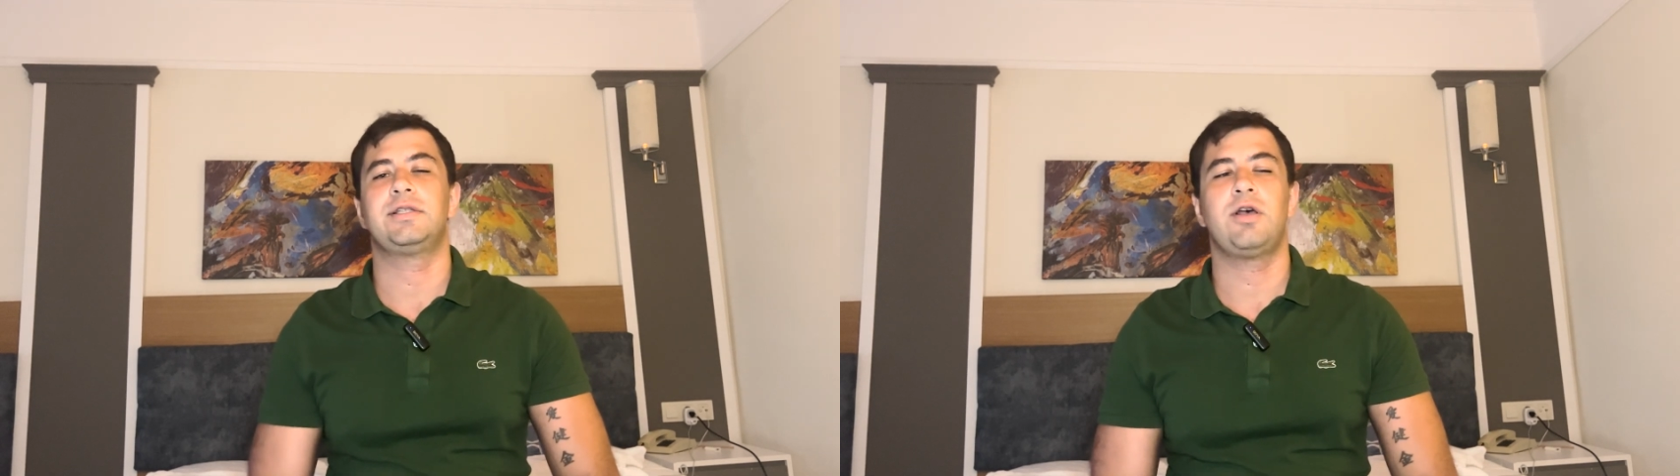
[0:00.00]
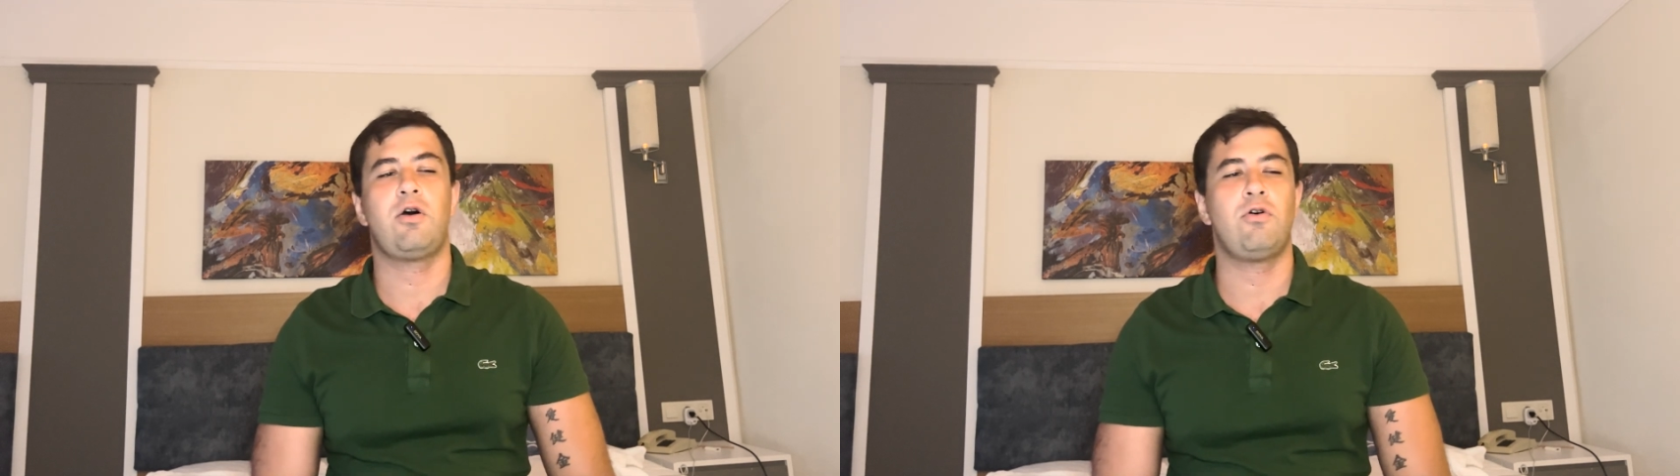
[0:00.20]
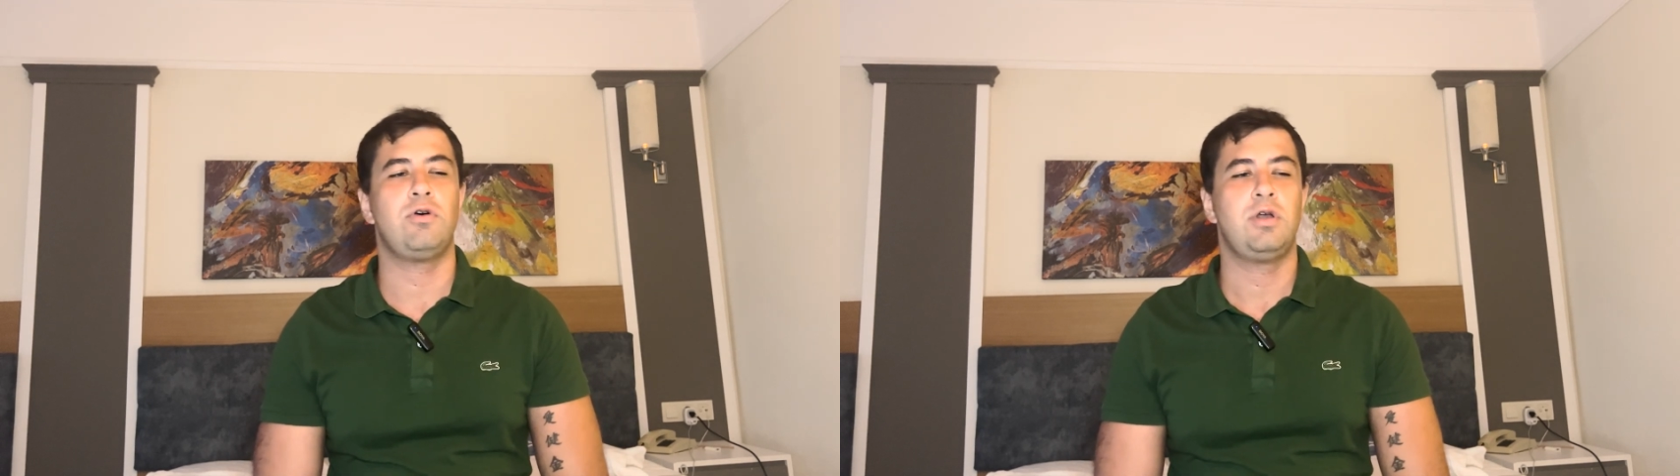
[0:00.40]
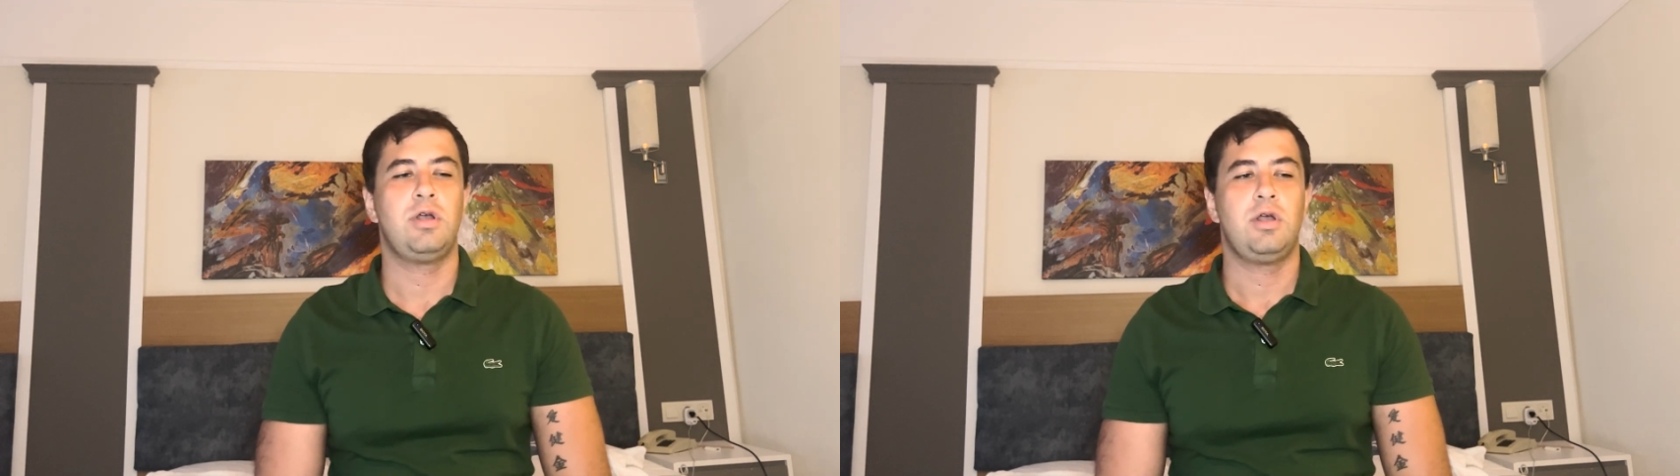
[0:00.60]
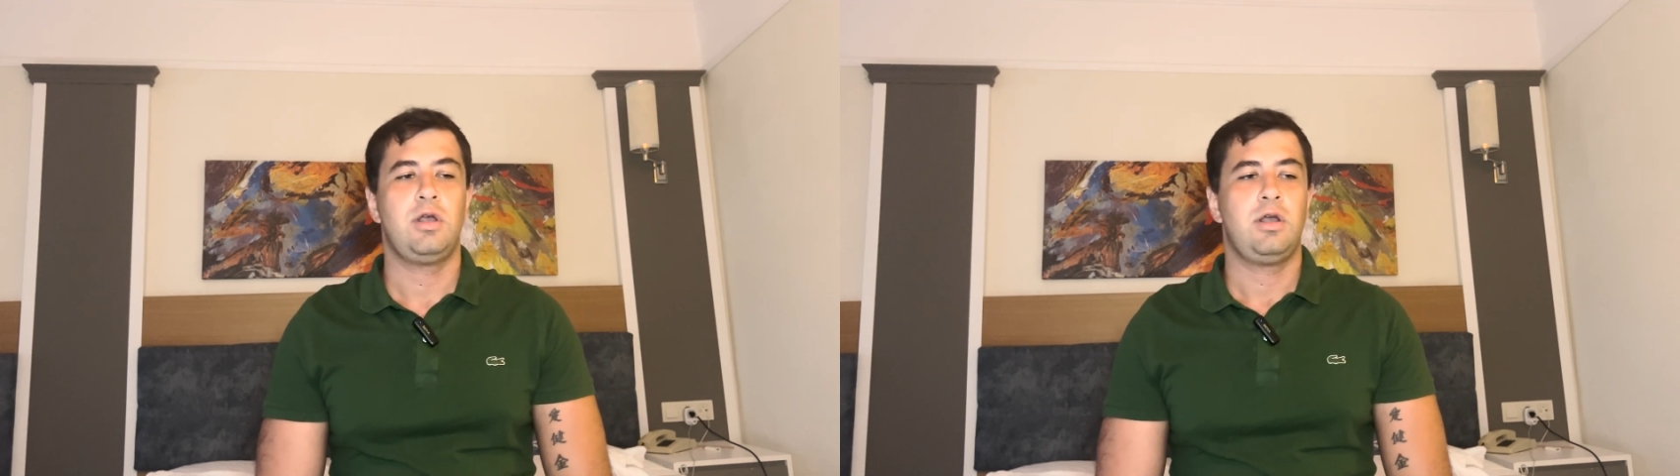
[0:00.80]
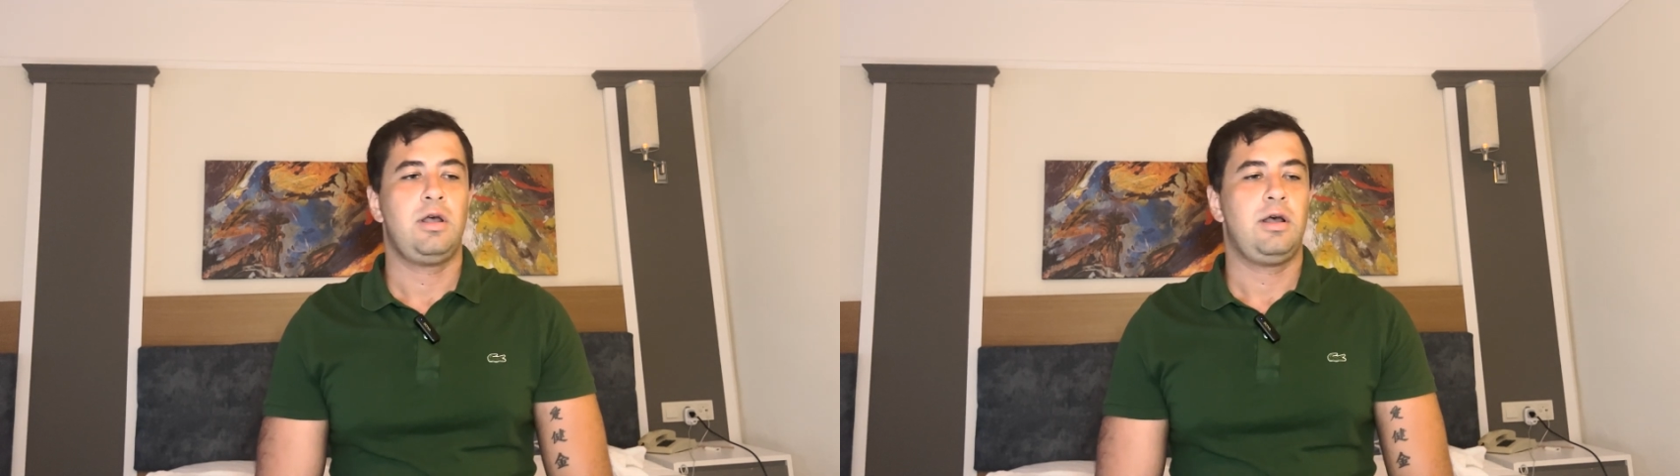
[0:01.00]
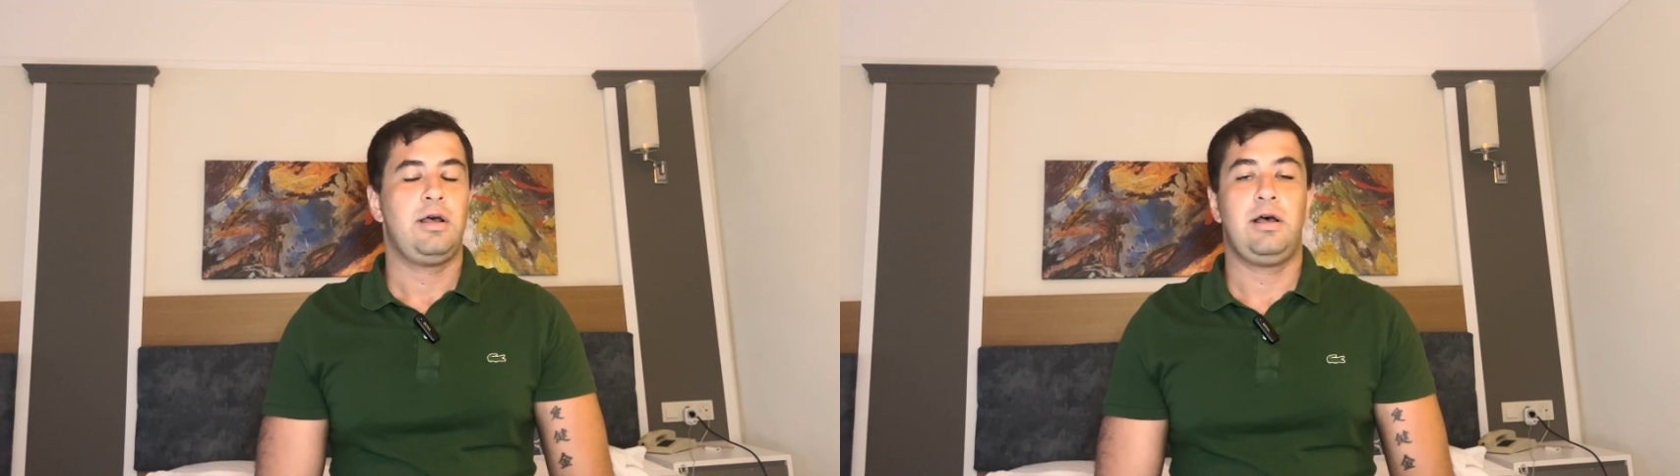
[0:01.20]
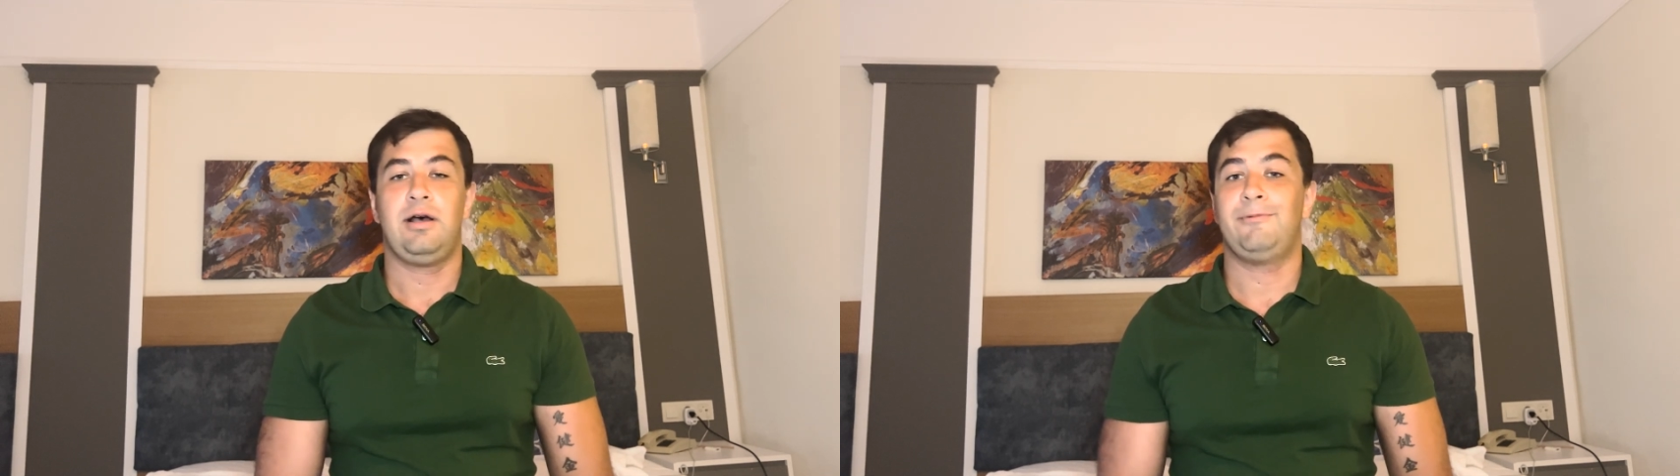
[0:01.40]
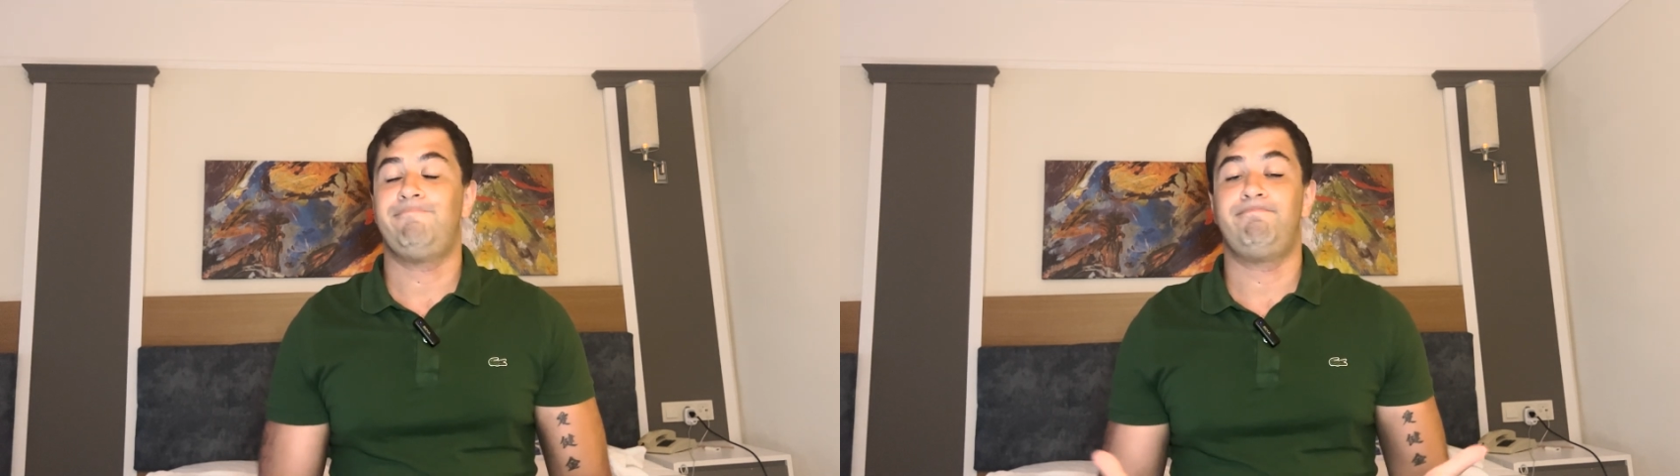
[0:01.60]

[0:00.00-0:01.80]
So uh,